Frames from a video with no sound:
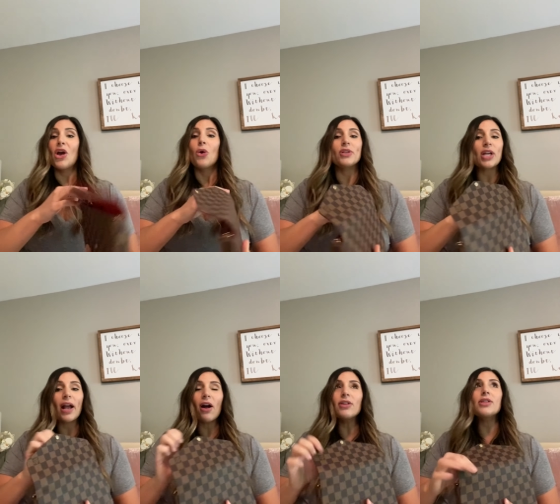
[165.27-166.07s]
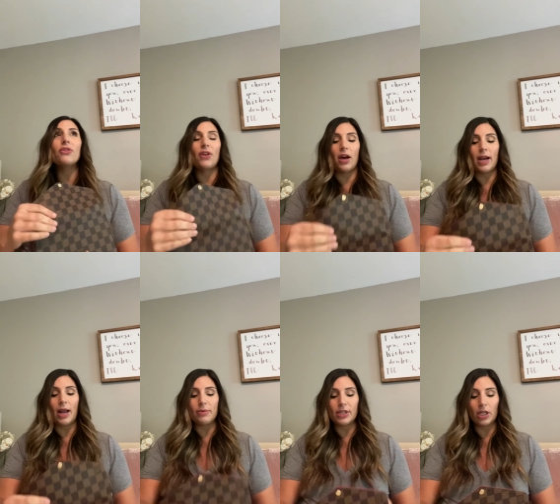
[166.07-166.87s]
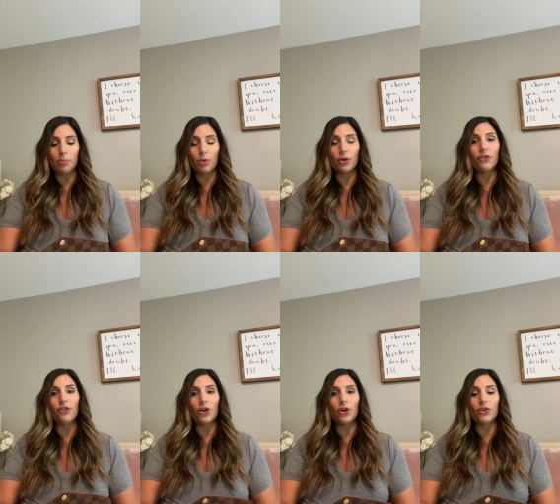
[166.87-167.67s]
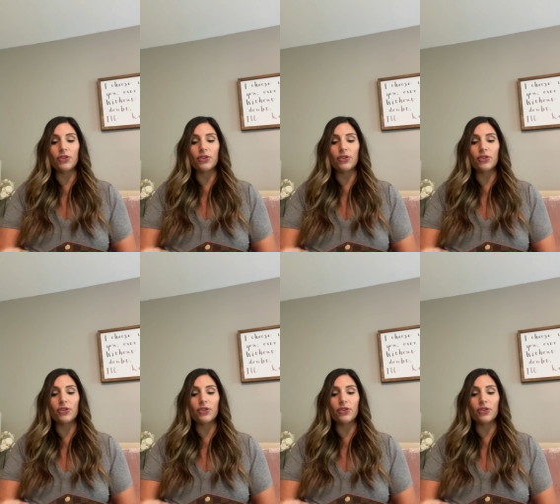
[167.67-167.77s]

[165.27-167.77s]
which I also thought I was gonna prefer